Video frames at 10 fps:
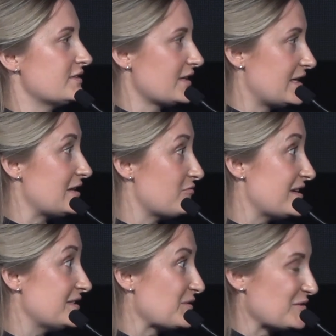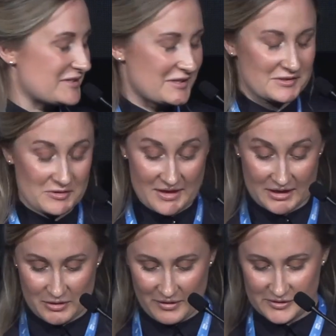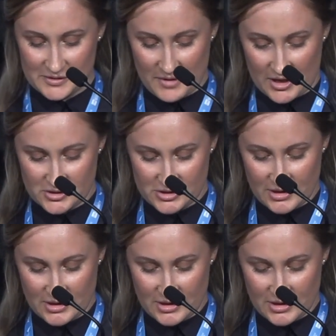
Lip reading: and key resources, so thank you ever so much.